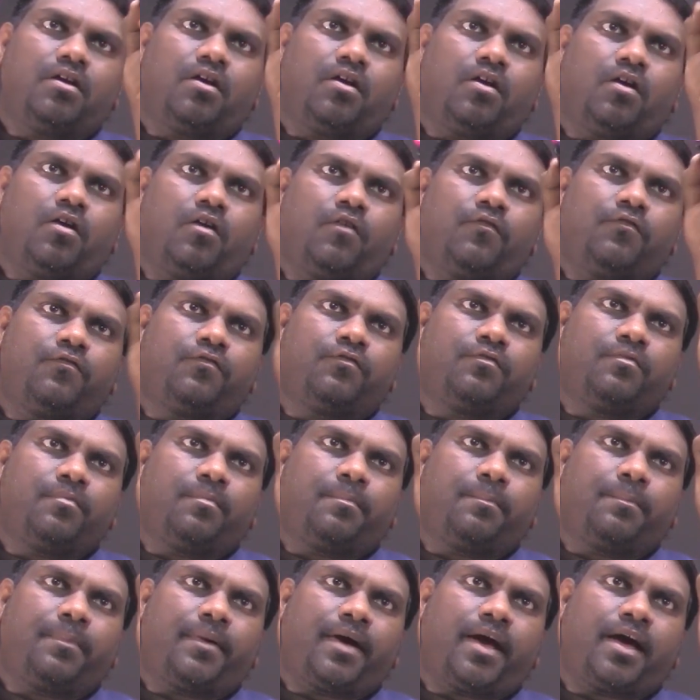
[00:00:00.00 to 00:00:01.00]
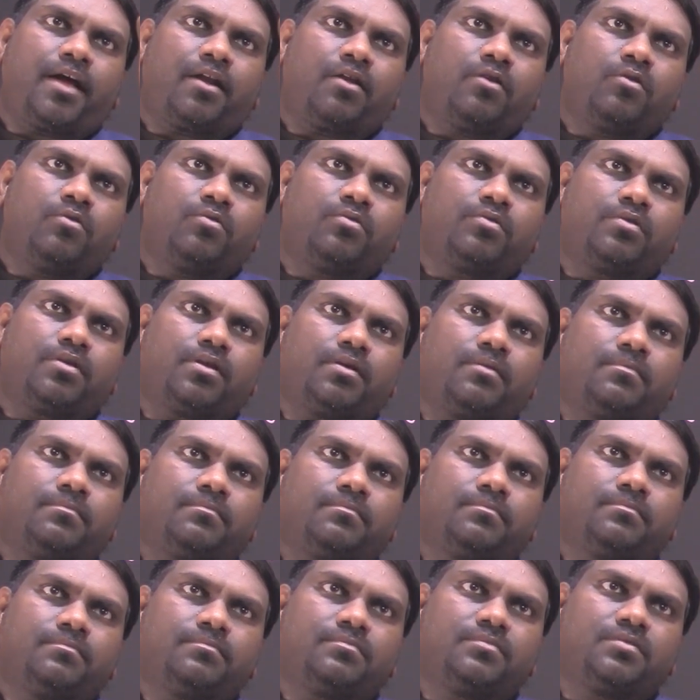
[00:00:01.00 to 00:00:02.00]
of
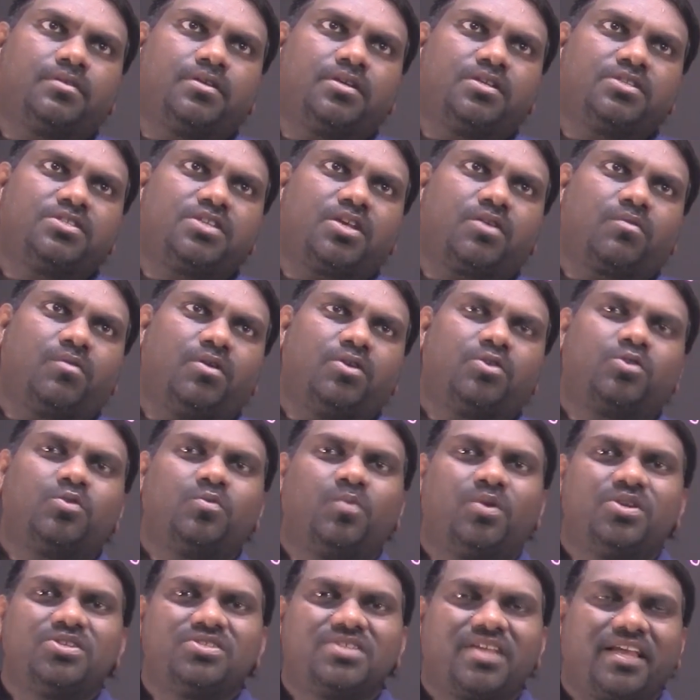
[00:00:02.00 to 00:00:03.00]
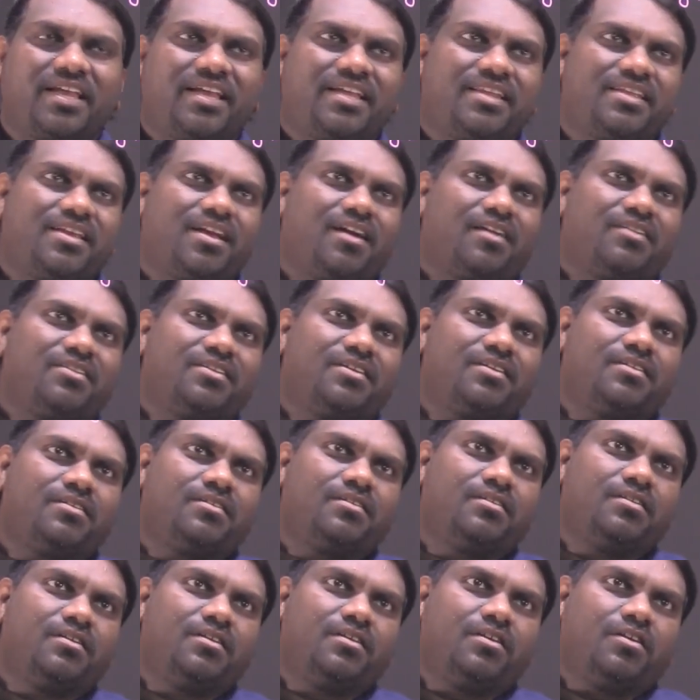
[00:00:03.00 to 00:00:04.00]
parallelogram is equal to, what is the area
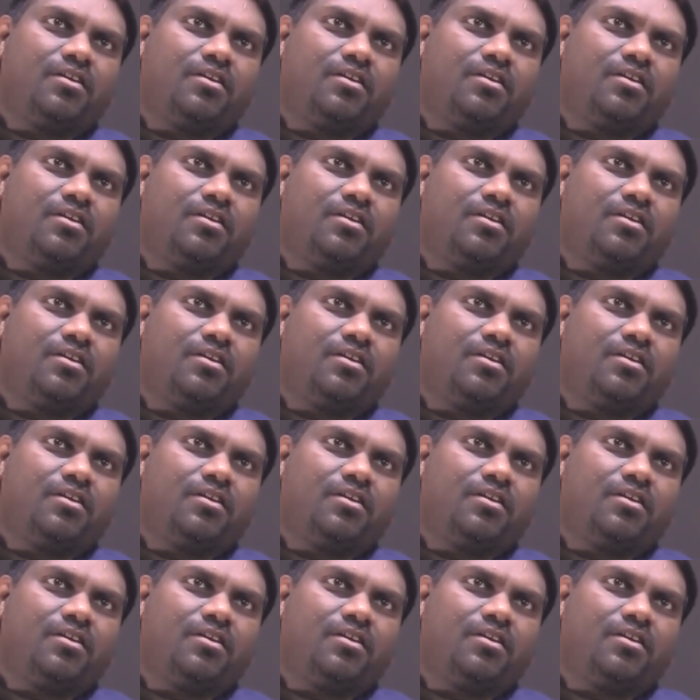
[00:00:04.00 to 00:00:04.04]
dear?